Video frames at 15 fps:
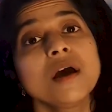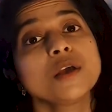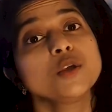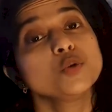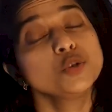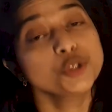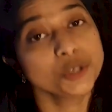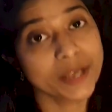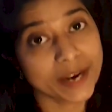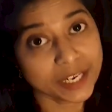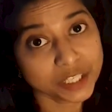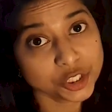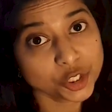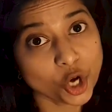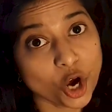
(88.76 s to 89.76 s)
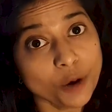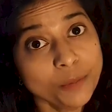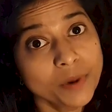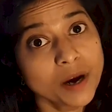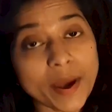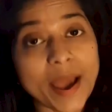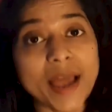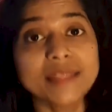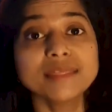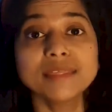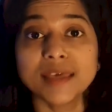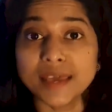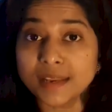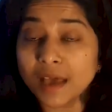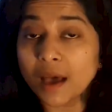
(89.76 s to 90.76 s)
You should get a job and
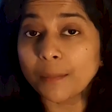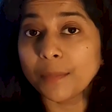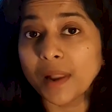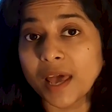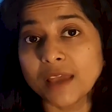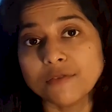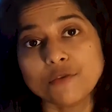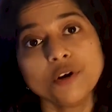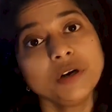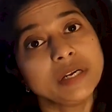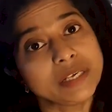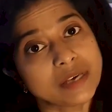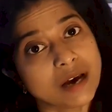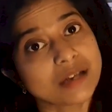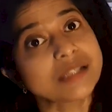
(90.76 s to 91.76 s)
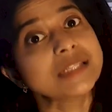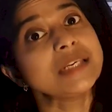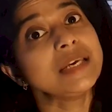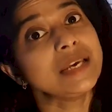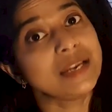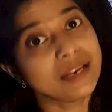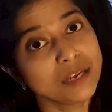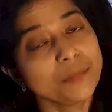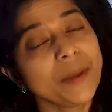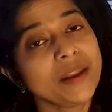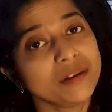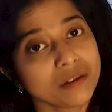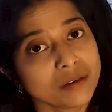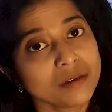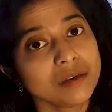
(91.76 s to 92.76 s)
then apply for TRC
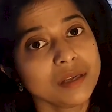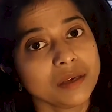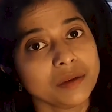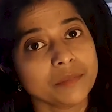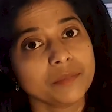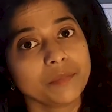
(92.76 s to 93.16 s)
independently.